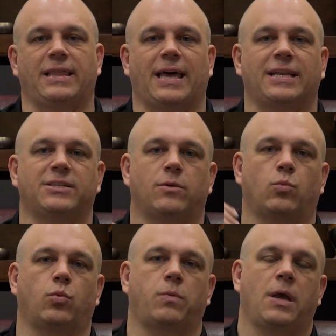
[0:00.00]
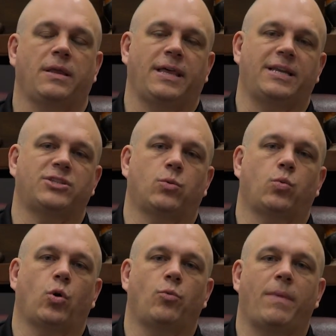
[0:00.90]
That is the that is the
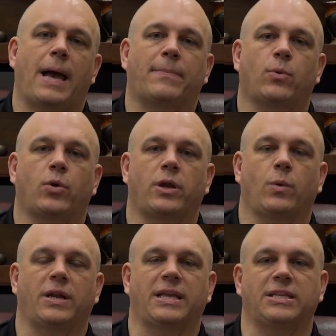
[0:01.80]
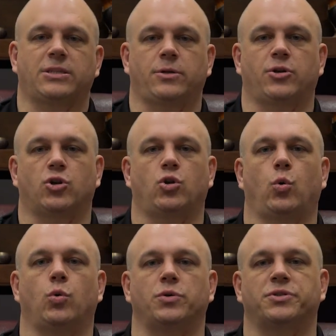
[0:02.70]
roadmap of where you want to get to, your
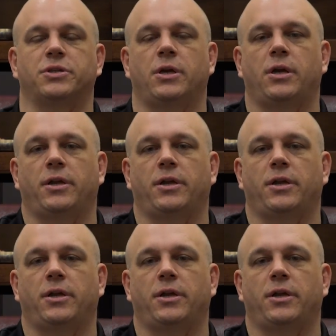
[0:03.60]
goals,